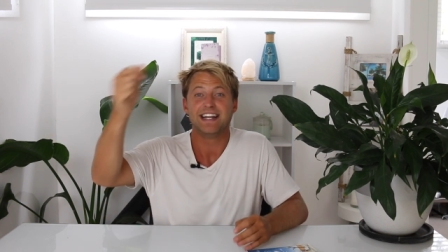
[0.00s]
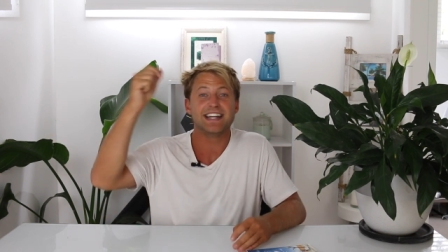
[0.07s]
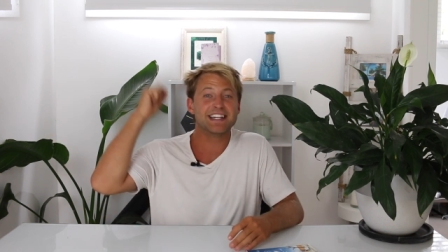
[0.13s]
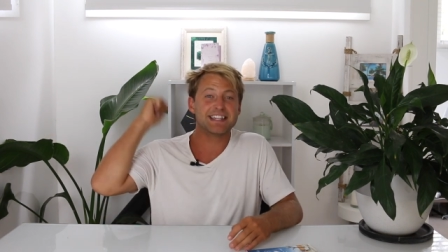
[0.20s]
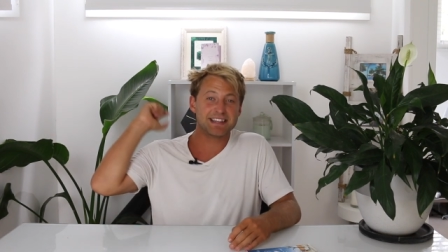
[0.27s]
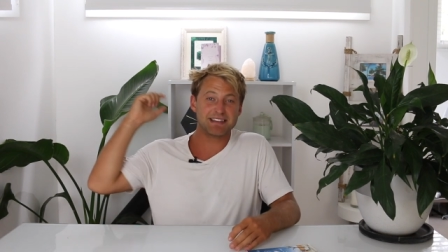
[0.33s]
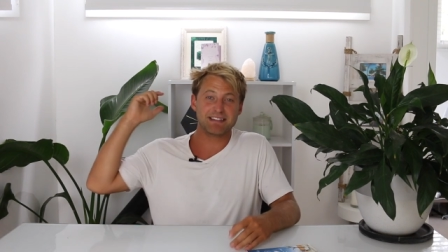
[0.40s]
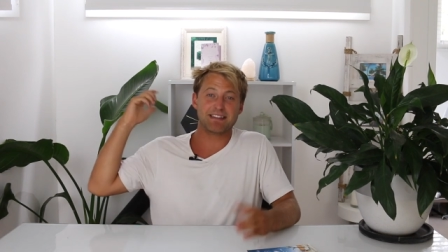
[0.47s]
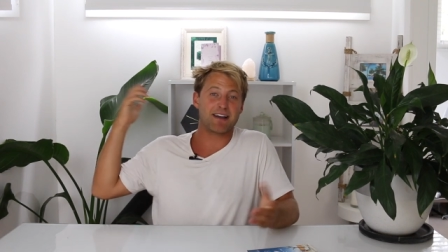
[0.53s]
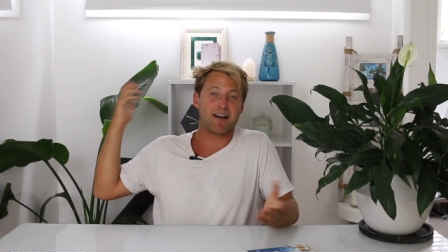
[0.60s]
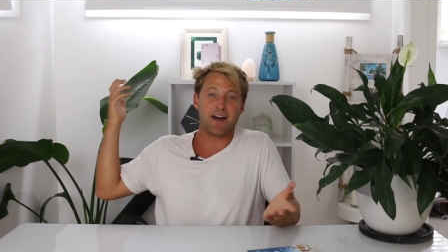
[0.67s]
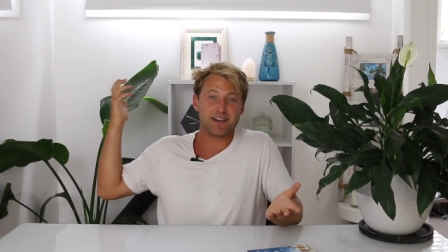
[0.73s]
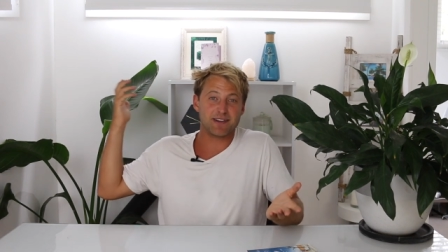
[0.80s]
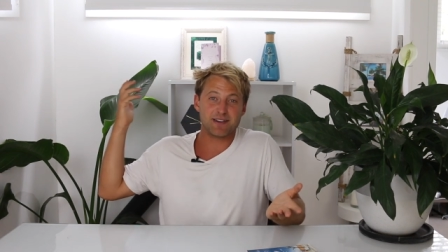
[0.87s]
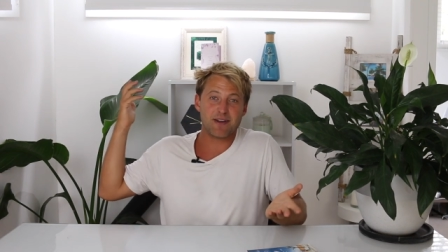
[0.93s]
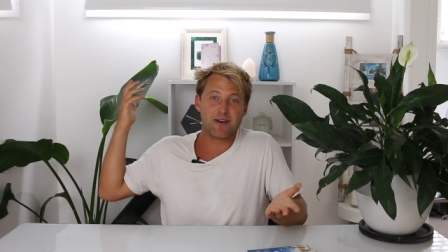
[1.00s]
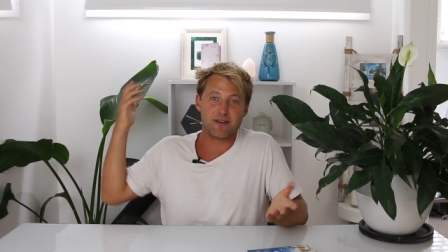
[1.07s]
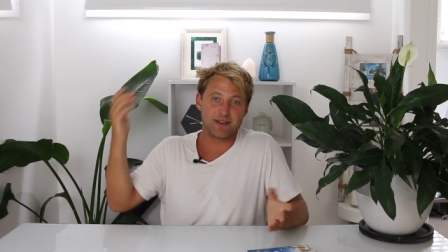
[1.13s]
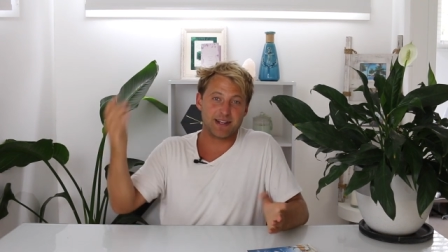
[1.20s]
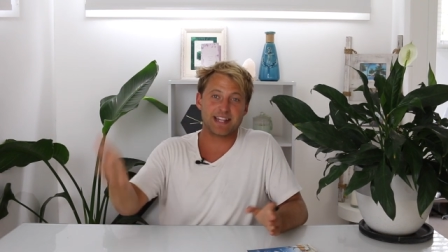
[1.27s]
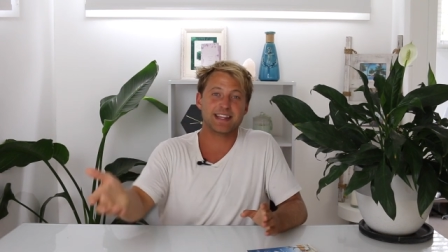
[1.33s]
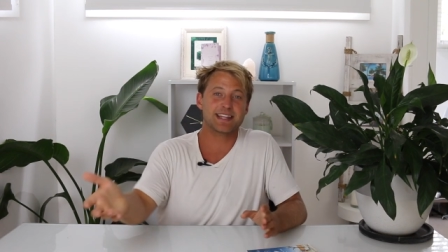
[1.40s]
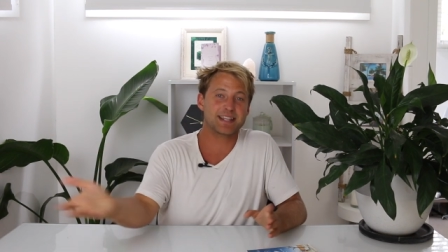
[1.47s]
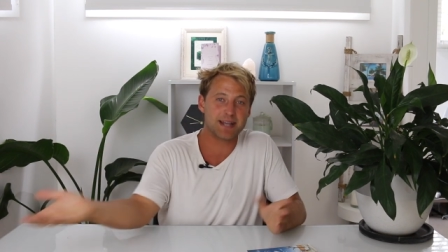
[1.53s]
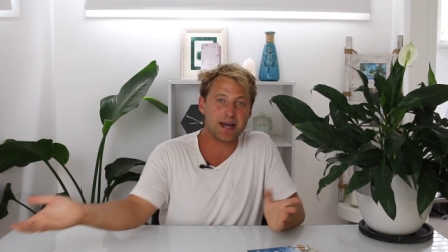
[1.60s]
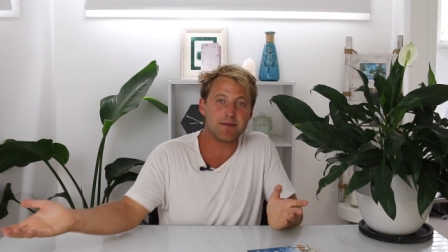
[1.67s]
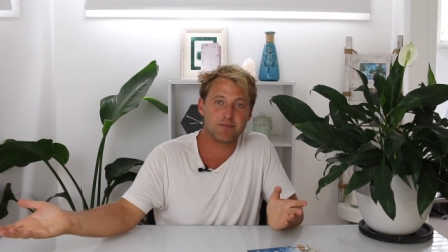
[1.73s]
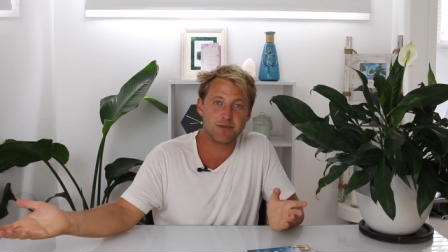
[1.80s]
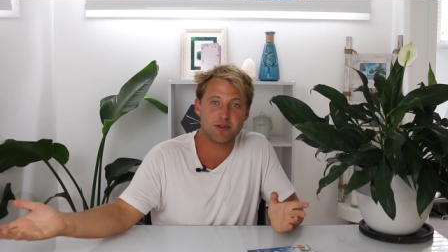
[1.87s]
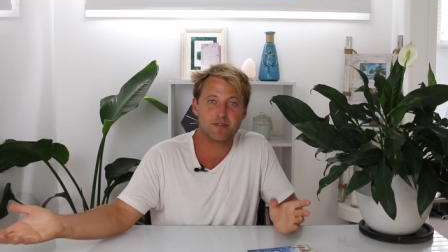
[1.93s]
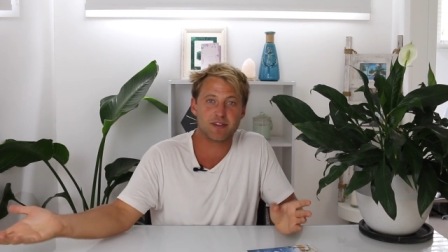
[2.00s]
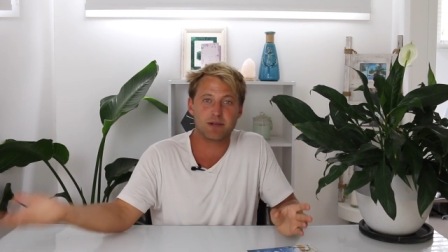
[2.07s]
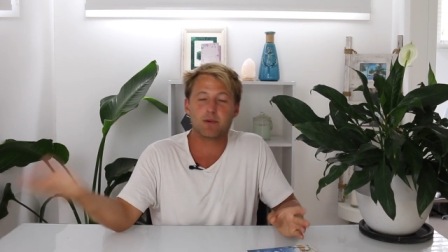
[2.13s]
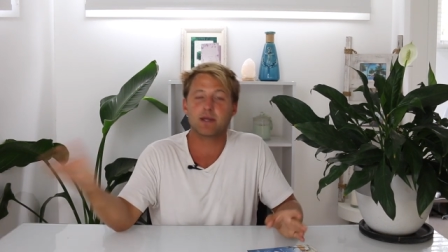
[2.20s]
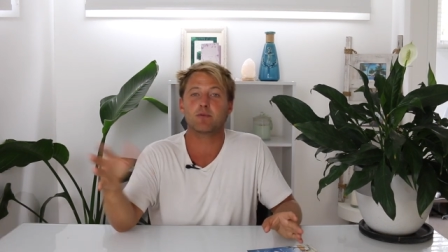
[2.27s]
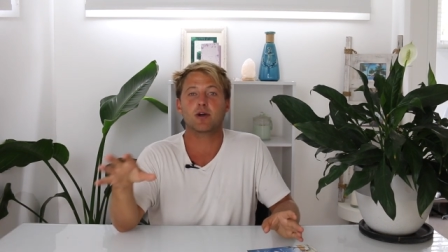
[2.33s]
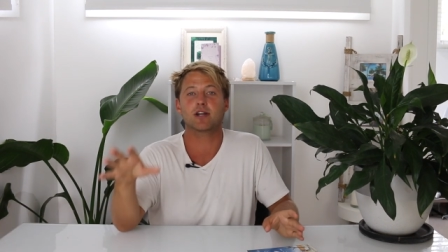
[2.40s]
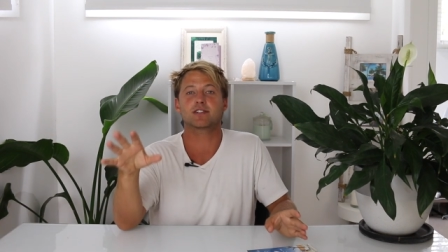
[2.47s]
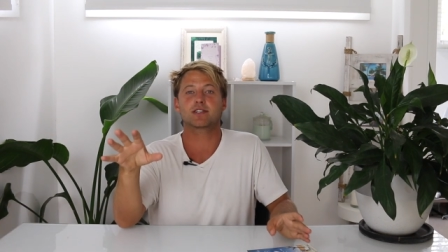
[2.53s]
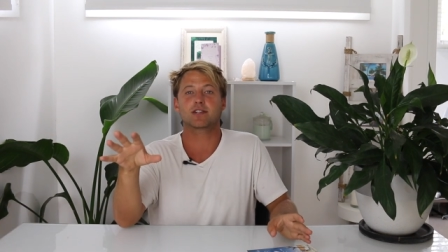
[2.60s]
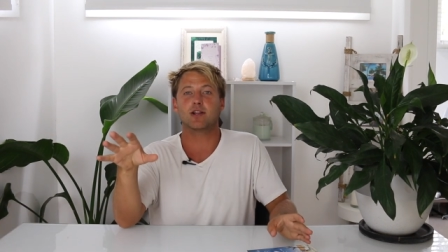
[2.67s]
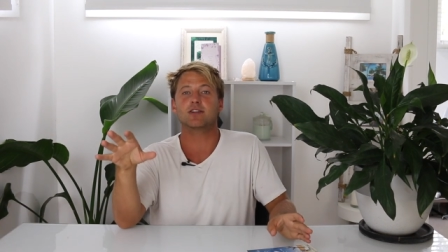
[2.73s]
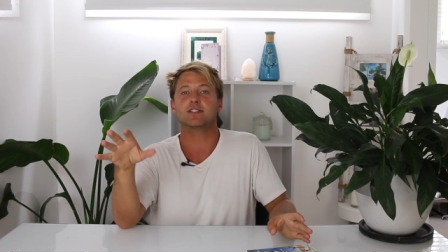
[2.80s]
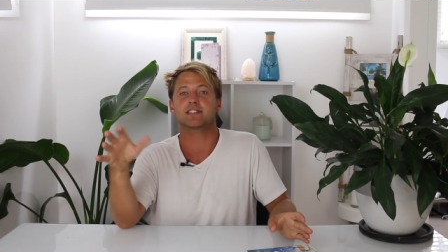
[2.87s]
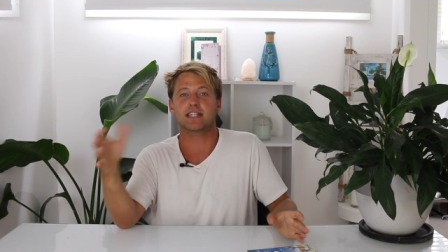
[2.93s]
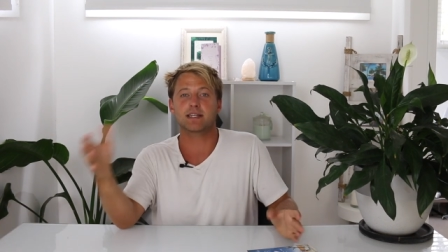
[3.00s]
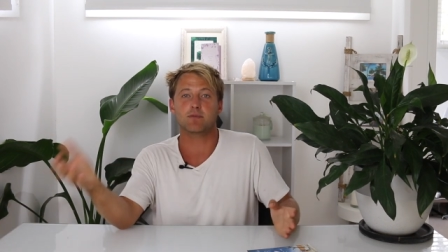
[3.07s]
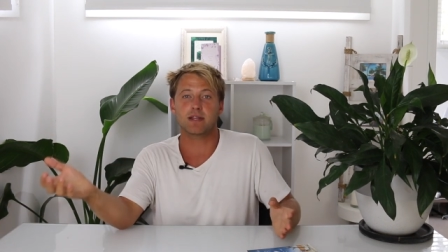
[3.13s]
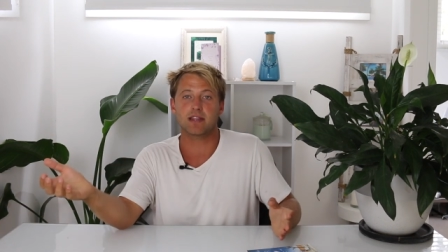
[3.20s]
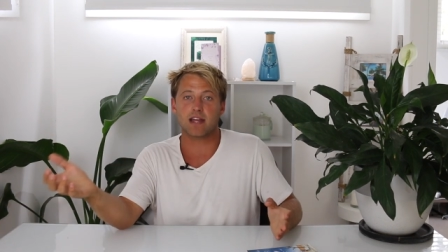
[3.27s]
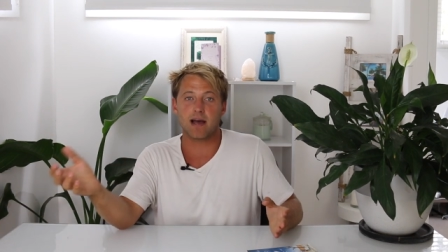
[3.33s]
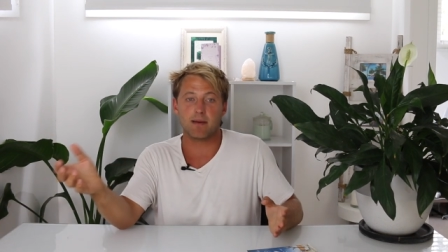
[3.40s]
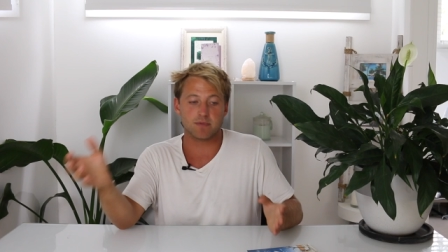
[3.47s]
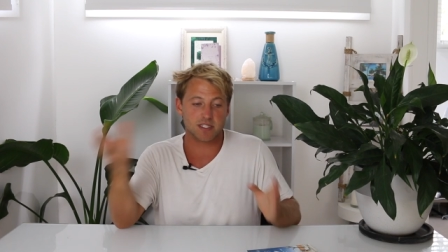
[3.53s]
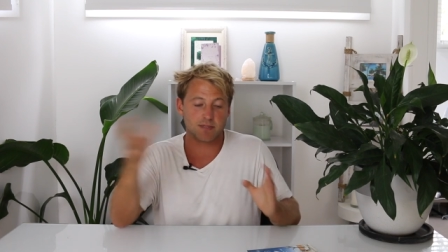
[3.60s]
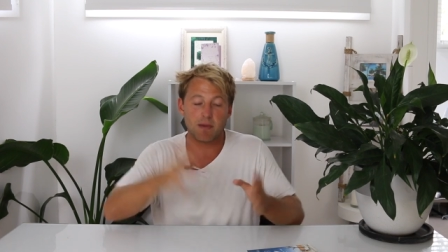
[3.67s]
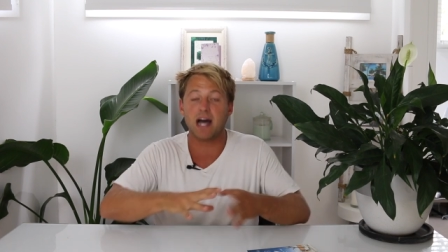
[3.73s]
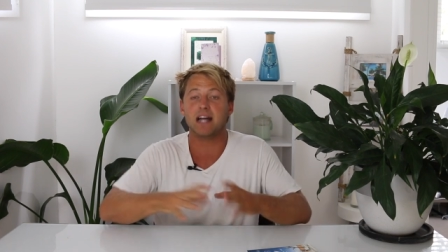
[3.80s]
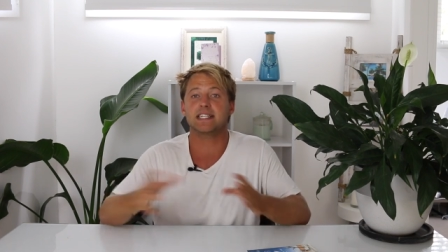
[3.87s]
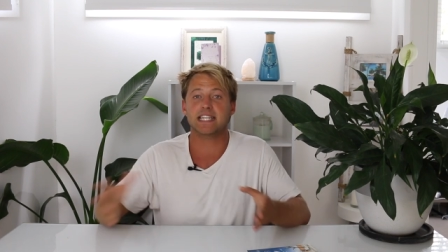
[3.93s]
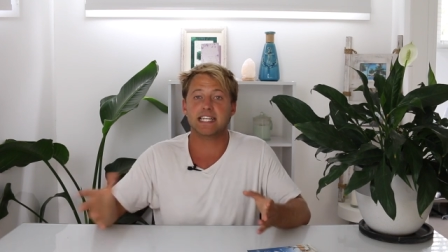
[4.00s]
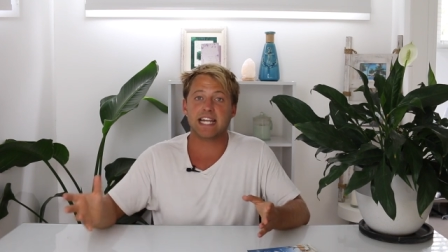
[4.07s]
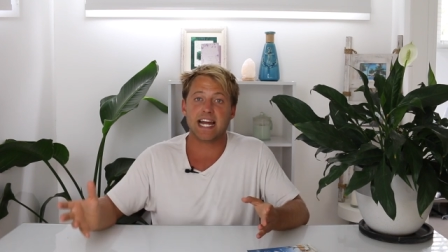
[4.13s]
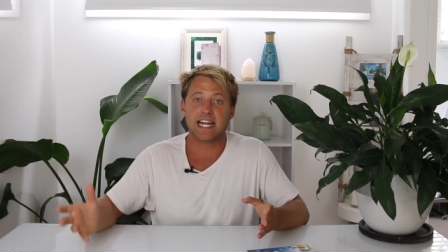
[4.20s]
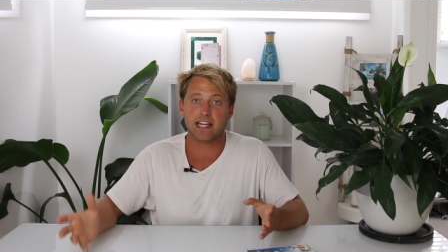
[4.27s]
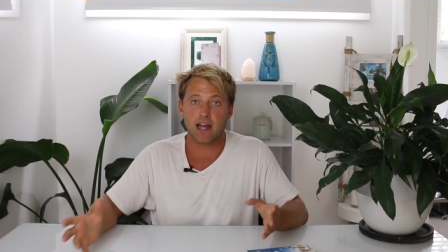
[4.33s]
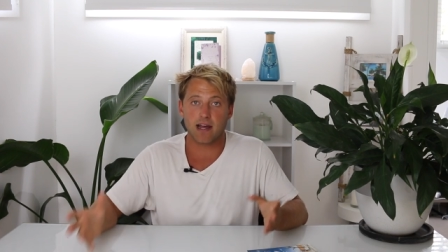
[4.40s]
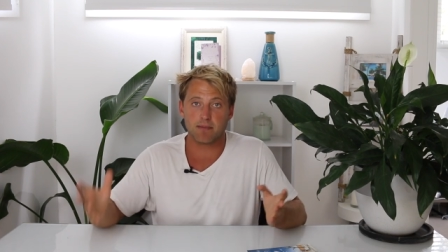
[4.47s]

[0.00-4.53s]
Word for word: In the, I don't know, in the Gut Movie, we worked closely with um, Smart D N A,